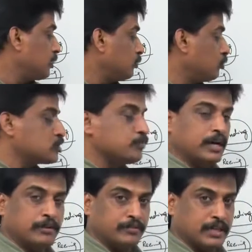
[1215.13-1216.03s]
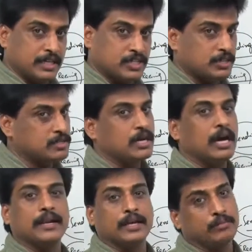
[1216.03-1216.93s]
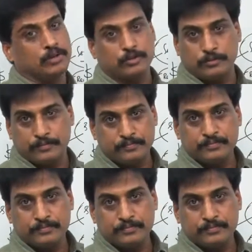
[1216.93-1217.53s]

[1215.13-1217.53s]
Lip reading: those modifications unable to.